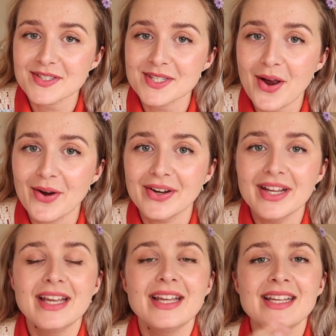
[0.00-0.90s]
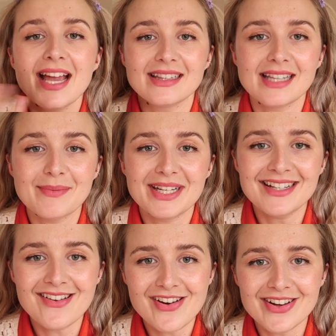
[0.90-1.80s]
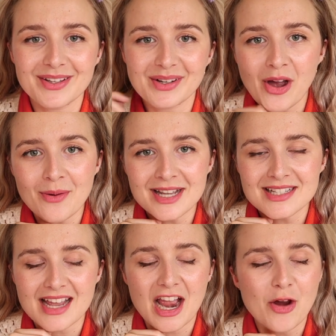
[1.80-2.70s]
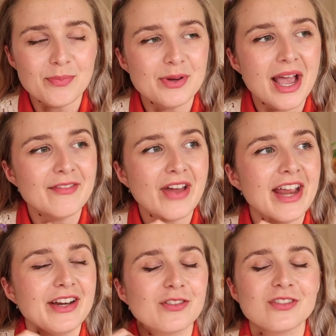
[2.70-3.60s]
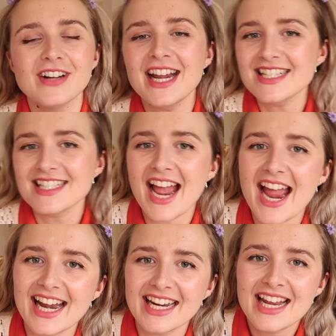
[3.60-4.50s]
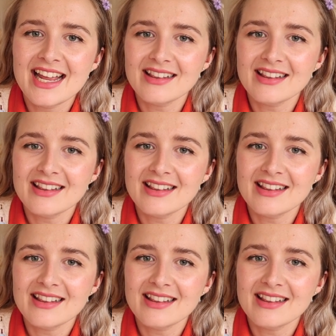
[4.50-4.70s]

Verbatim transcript: So yeah, let me know in the comments. I hope you have a great day.